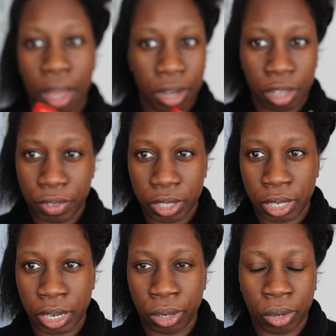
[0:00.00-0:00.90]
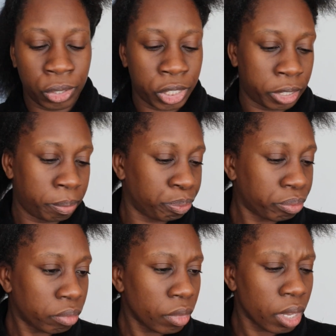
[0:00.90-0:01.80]
I love this hair lotion.
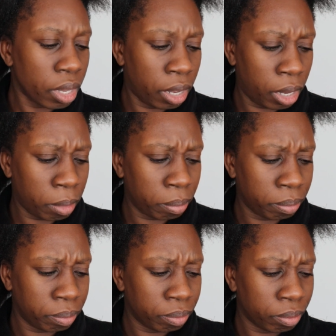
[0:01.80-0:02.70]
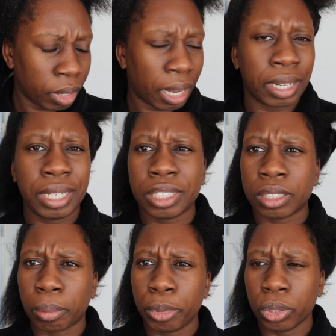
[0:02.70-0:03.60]
I didn't
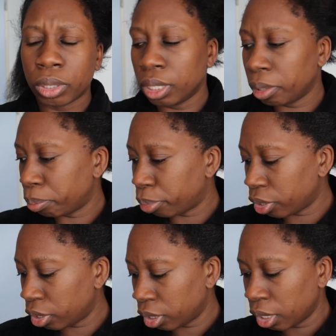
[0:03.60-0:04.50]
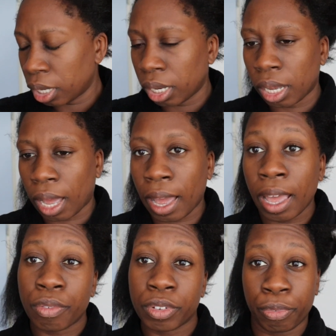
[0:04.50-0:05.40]
stop using it, but I
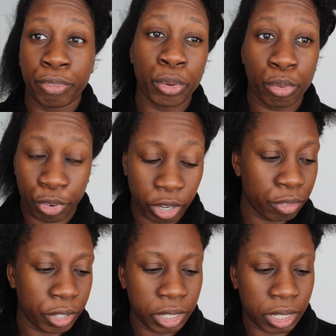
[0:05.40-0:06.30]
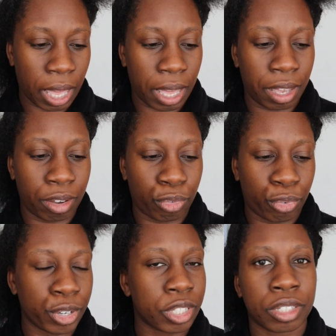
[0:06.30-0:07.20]
have a few favorites, and
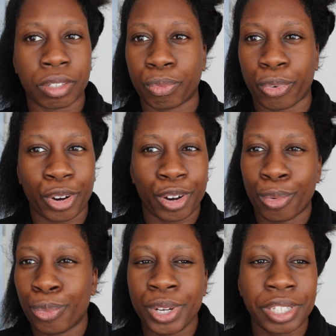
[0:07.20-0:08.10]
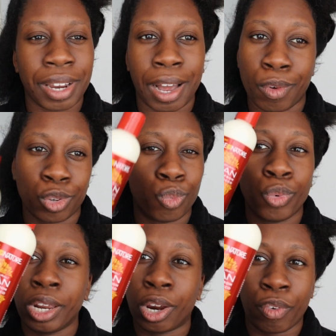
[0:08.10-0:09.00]
for a reason I was
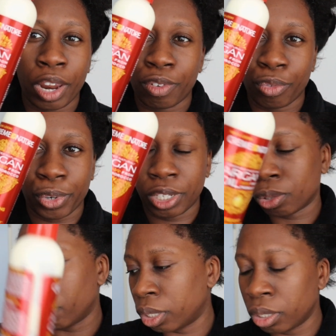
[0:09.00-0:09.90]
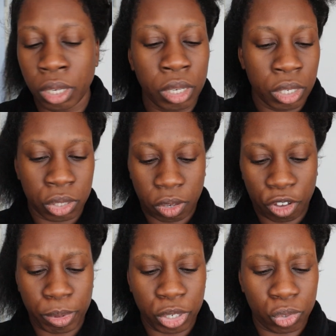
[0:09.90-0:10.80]
really craving for this one. So
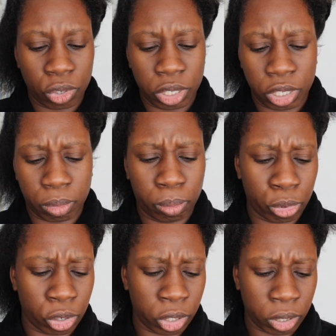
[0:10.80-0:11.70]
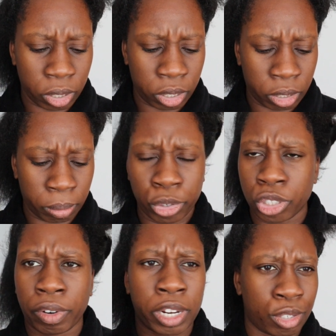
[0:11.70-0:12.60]
I've been using this
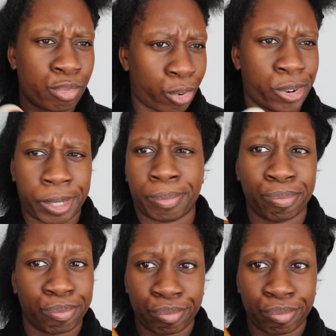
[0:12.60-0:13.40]
moisturizer for,